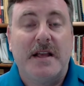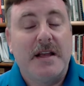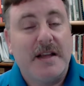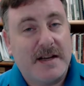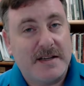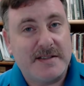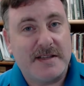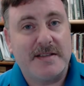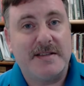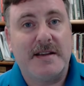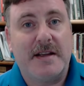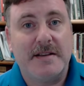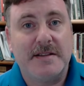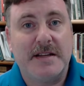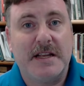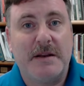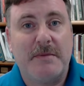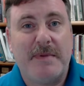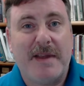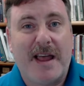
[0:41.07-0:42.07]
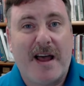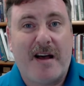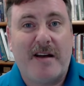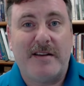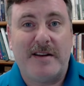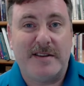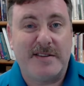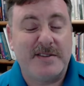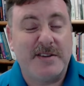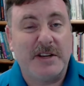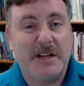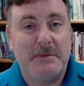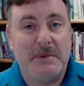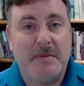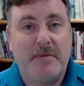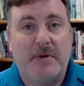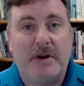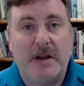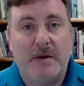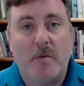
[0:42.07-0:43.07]
because the sun's going to be out and it's still going to
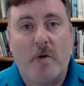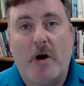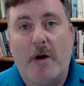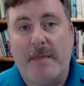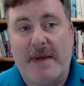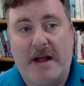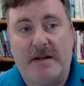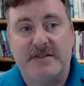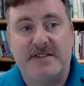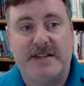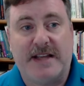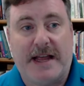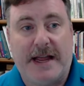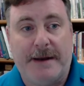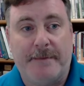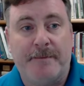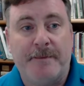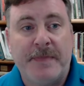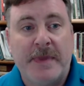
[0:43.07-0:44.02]
be pretty warm outside.